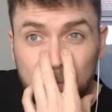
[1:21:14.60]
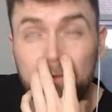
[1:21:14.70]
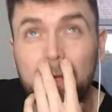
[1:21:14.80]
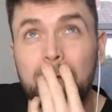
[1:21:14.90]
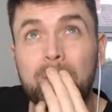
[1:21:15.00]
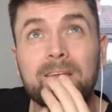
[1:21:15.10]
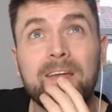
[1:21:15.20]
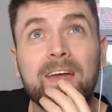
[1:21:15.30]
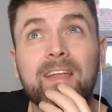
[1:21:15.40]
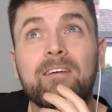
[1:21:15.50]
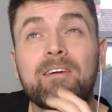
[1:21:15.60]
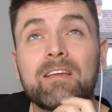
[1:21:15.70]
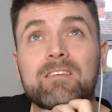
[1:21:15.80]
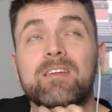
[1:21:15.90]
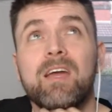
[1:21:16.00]
moving anywhere near their
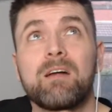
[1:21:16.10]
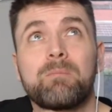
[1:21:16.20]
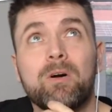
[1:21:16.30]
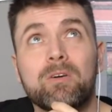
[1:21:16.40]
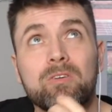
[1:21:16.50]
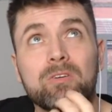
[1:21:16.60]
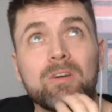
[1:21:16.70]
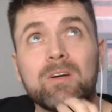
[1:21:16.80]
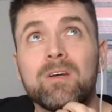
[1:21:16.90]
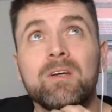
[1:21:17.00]
18-yard box.